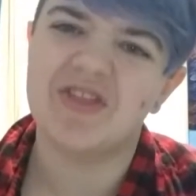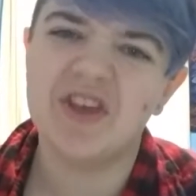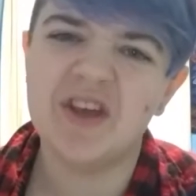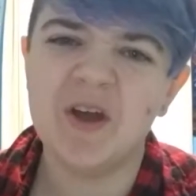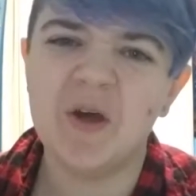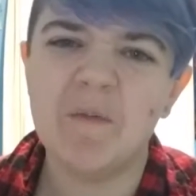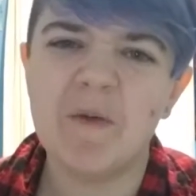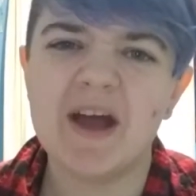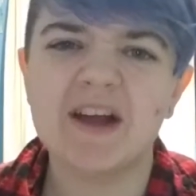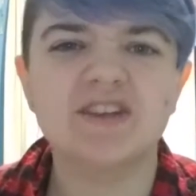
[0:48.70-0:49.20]
think
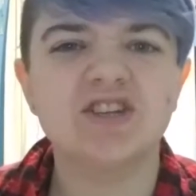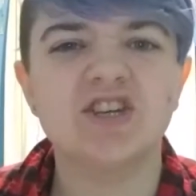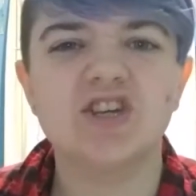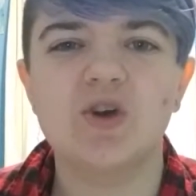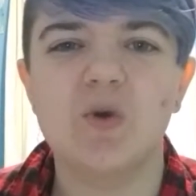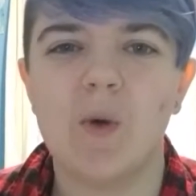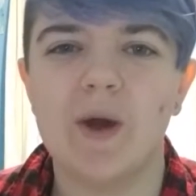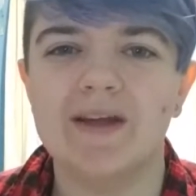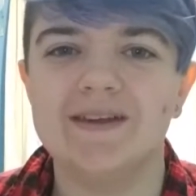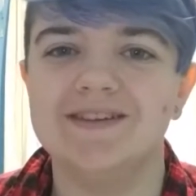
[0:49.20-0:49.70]
I'm actually
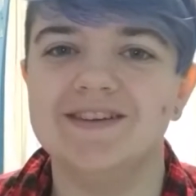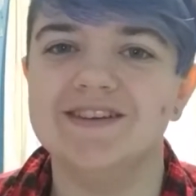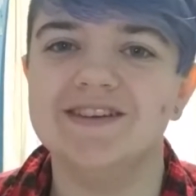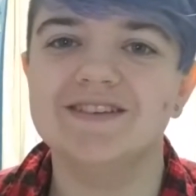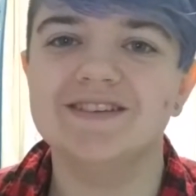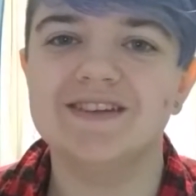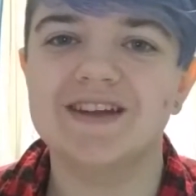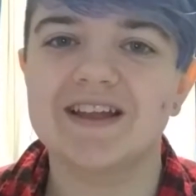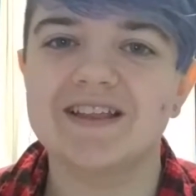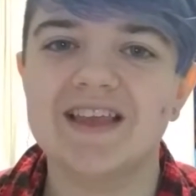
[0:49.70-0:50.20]
quite
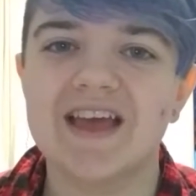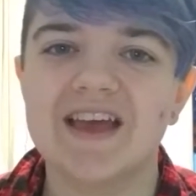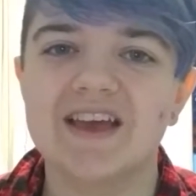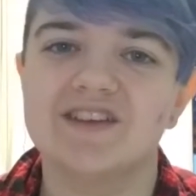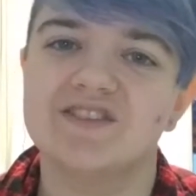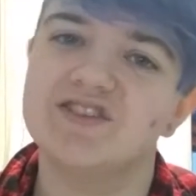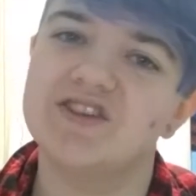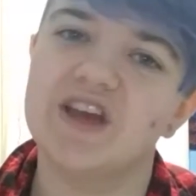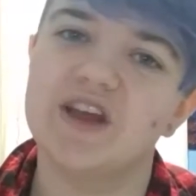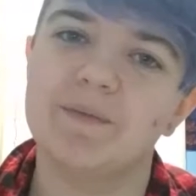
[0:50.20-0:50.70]
decent at that
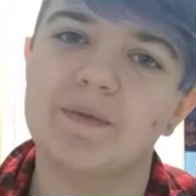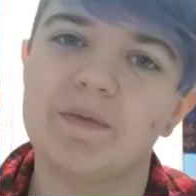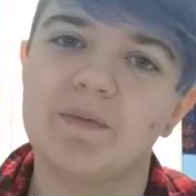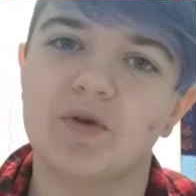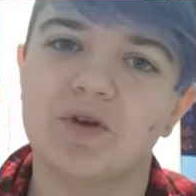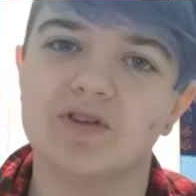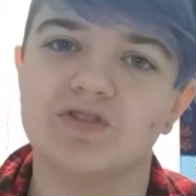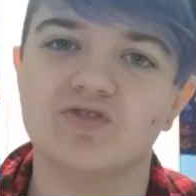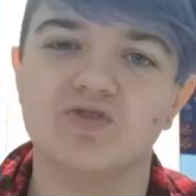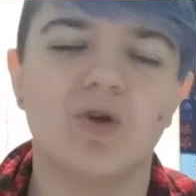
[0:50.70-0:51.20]
because you get a bit
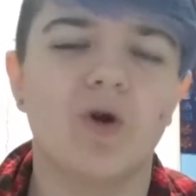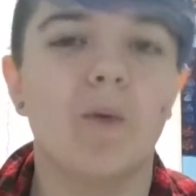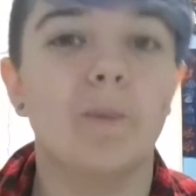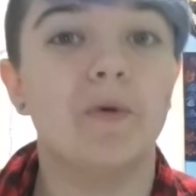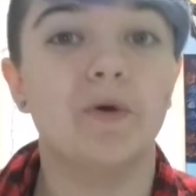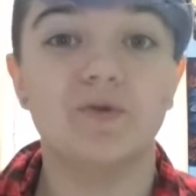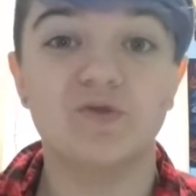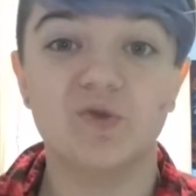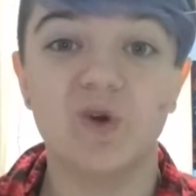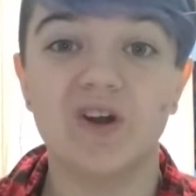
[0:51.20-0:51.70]
more control.
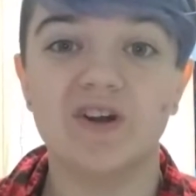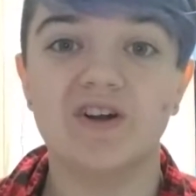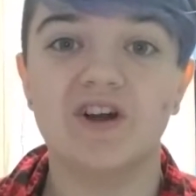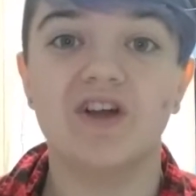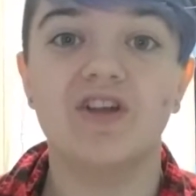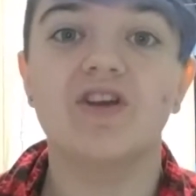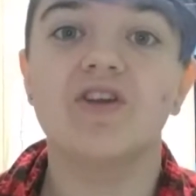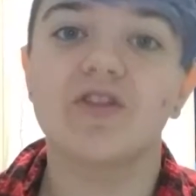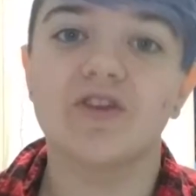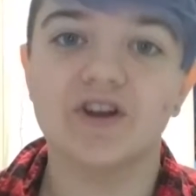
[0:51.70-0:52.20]
But with
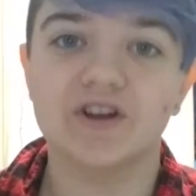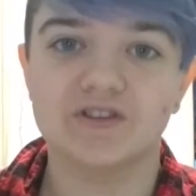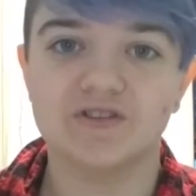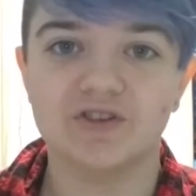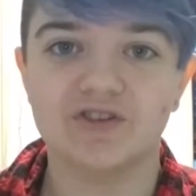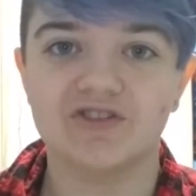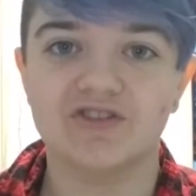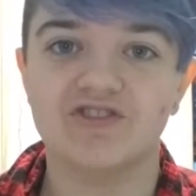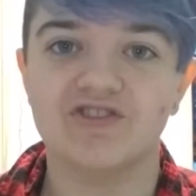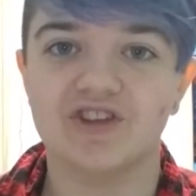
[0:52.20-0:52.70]
watercolor, there is
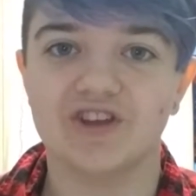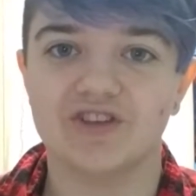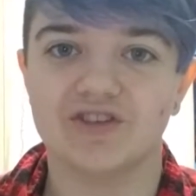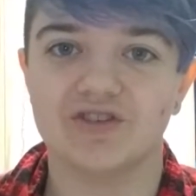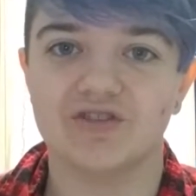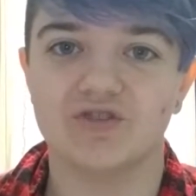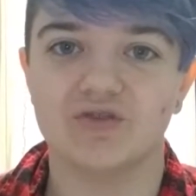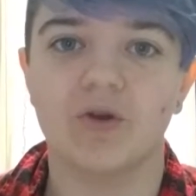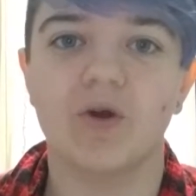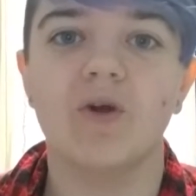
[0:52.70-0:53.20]
no such thing as
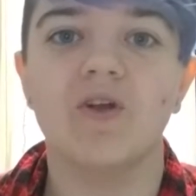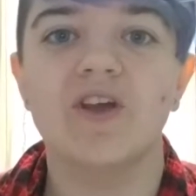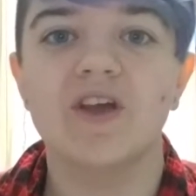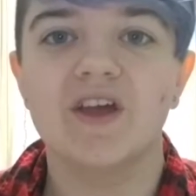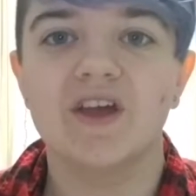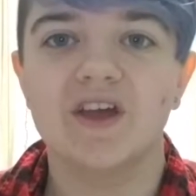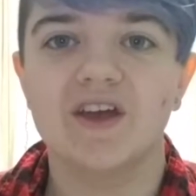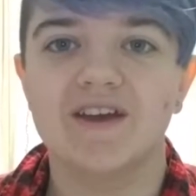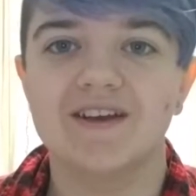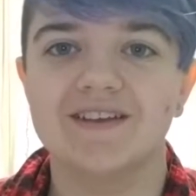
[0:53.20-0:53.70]
control.
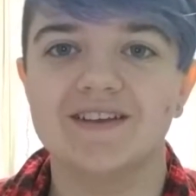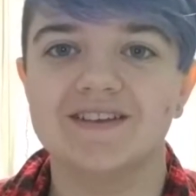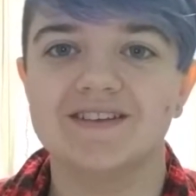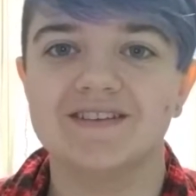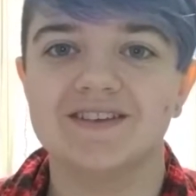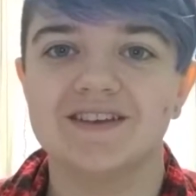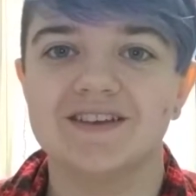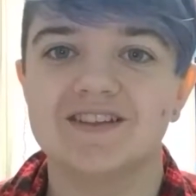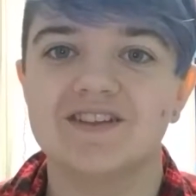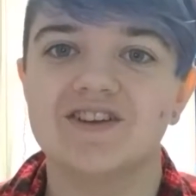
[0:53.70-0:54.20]
Or at
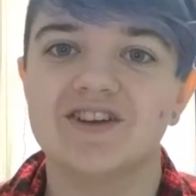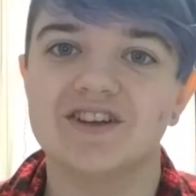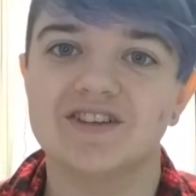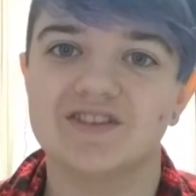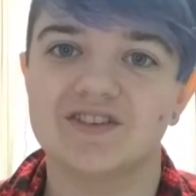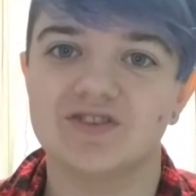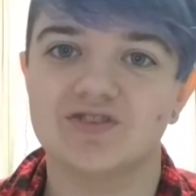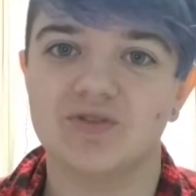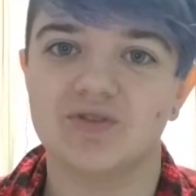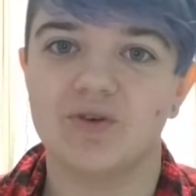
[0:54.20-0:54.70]
least, there
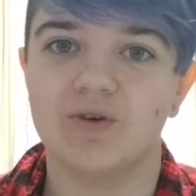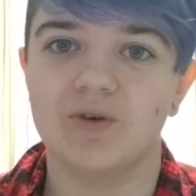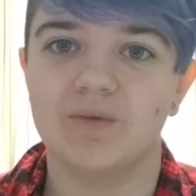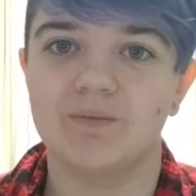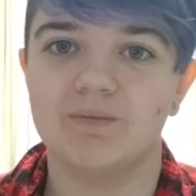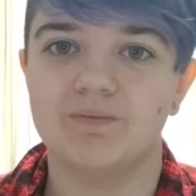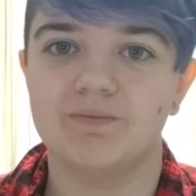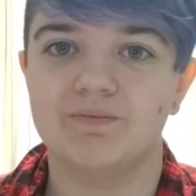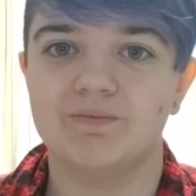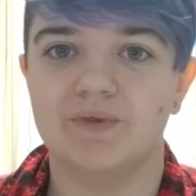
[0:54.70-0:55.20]
is
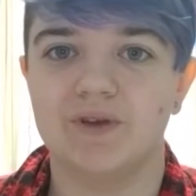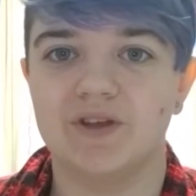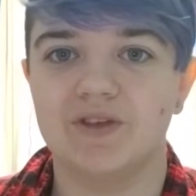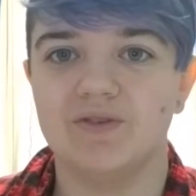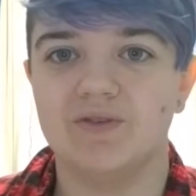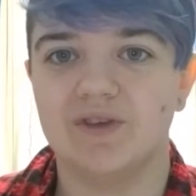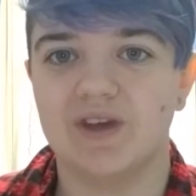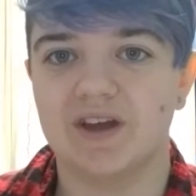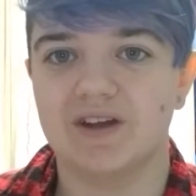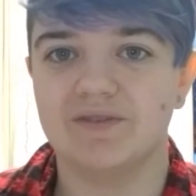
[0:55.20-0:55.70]
control, but
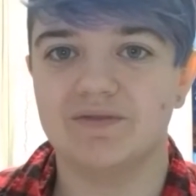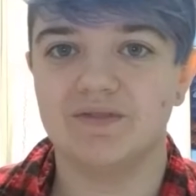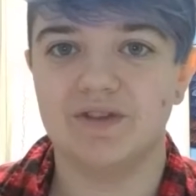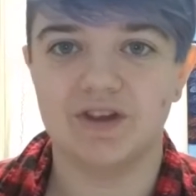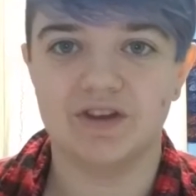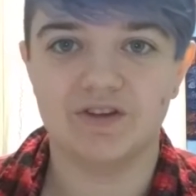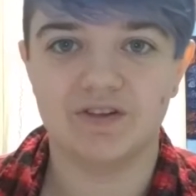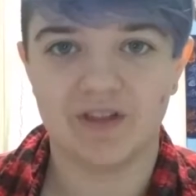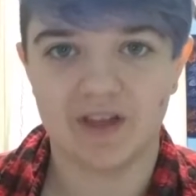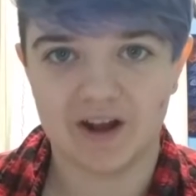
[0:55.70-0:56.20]
you've got to
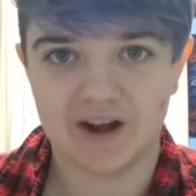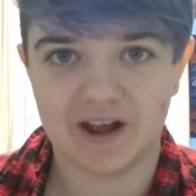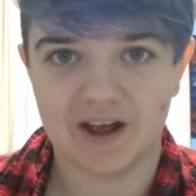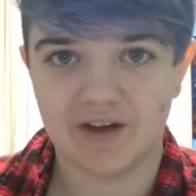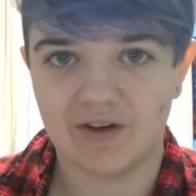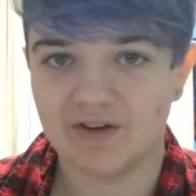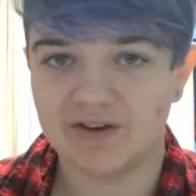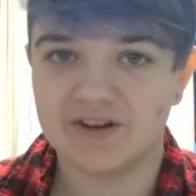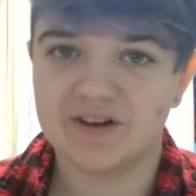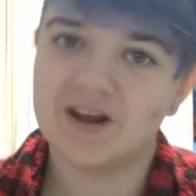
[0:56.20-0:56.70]
figure that
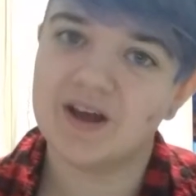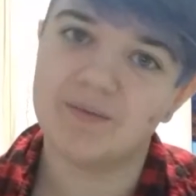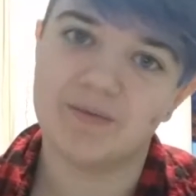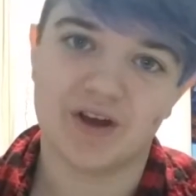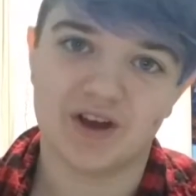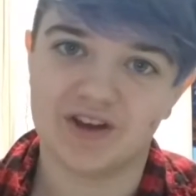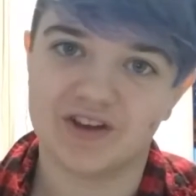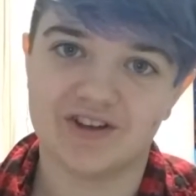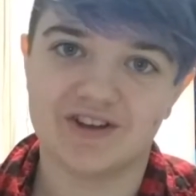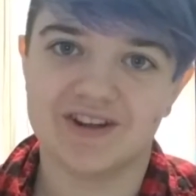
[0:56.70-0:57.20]
out. And I'm
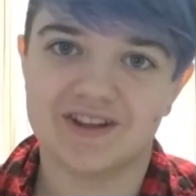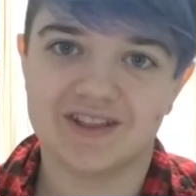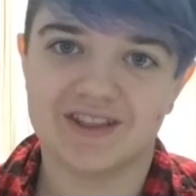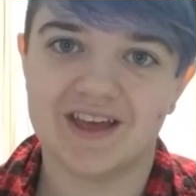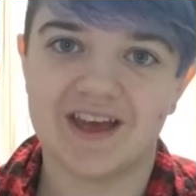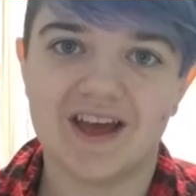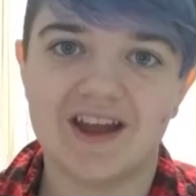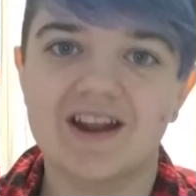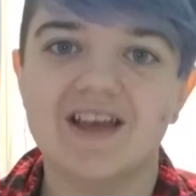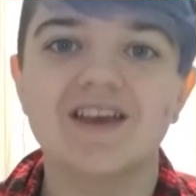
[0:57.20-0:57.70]
not good at
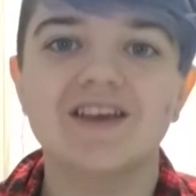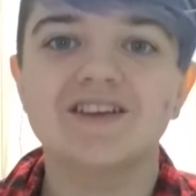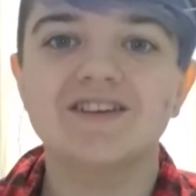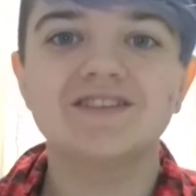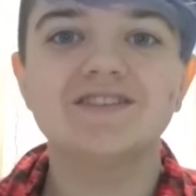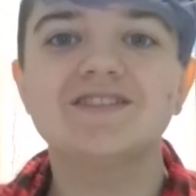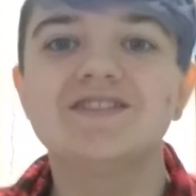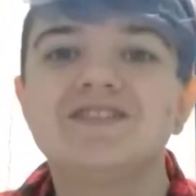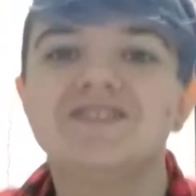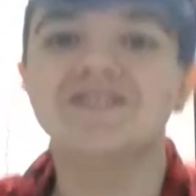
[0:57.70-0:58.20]
that.
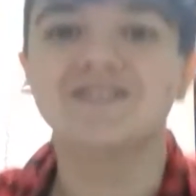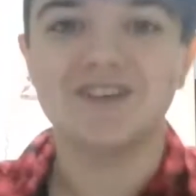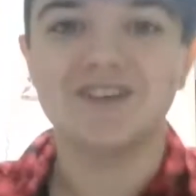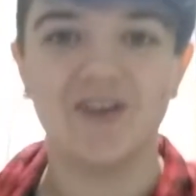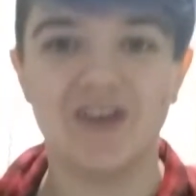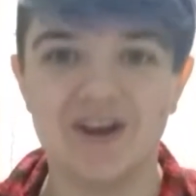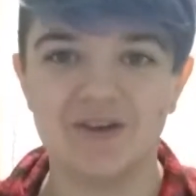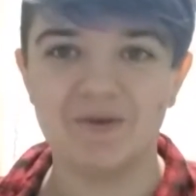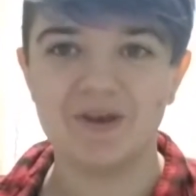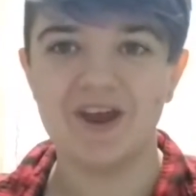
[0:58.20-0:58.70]
So
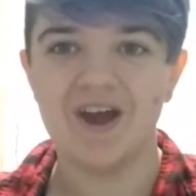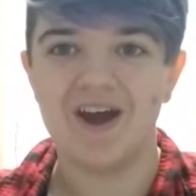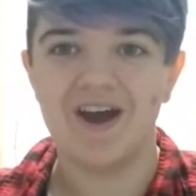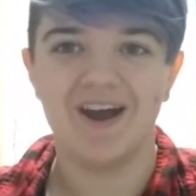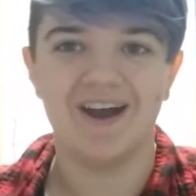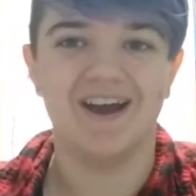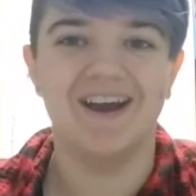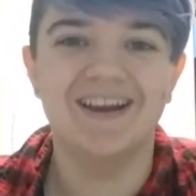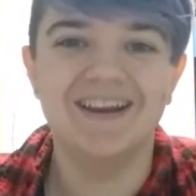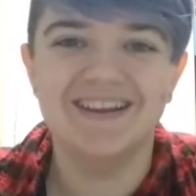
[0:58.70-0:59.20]
here we
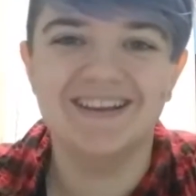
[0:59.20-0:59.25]
are.